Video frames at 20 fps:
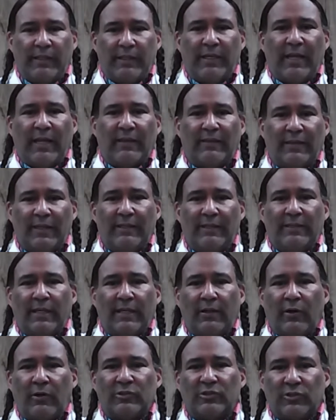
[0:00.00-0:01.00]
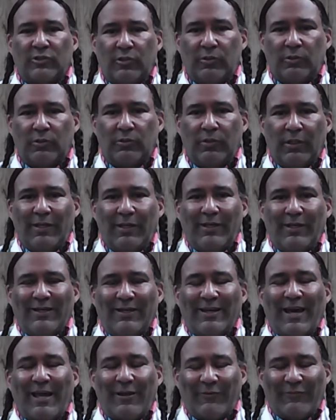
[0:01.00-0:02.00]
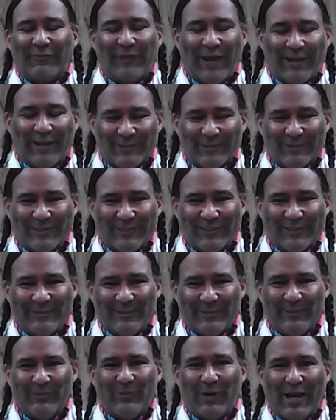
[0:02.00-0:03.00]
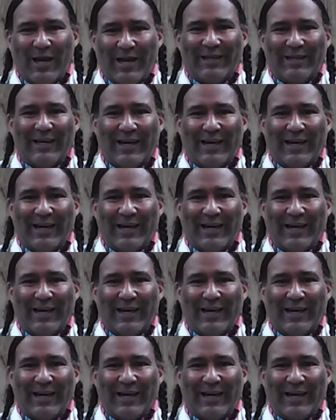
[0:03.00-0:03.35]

And I think that also kind of factors into why